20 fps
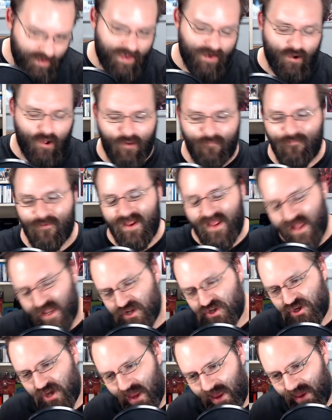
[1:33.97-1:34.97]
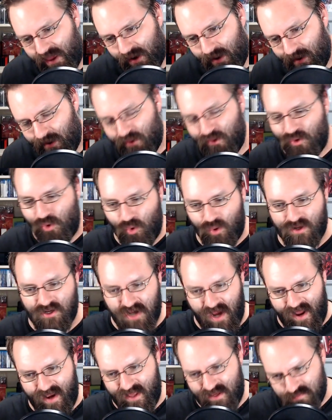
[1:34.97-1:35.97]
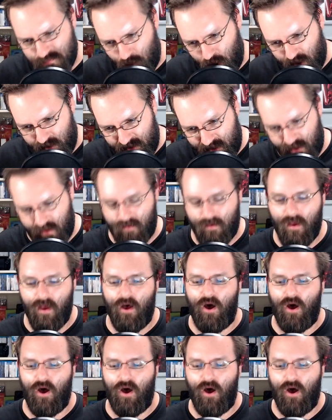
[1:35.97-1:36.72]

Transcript: and offered in China to the Chinese market